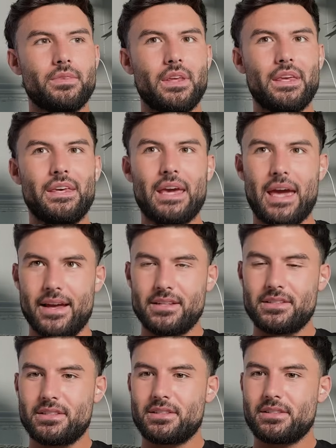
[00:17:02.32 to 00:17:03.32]

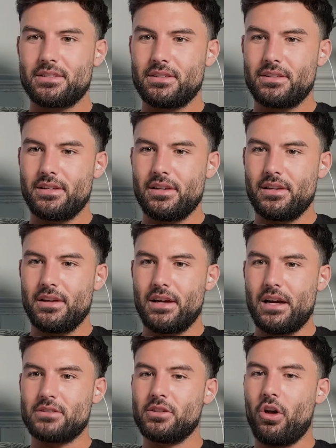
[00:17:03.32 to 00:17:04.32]
Yes,
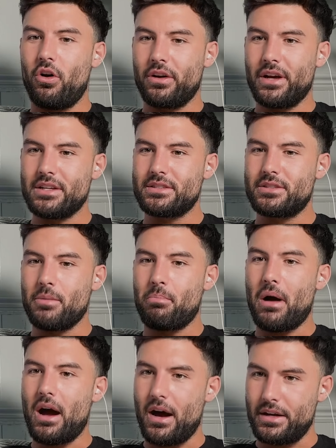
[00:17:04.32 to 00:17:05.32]
as long as the
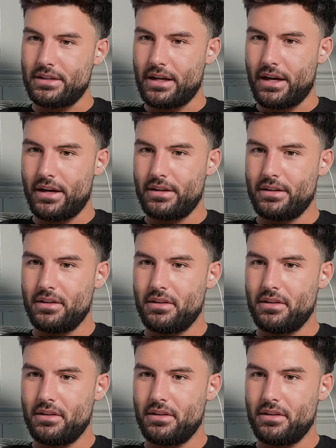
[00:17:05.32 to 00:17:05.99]
partner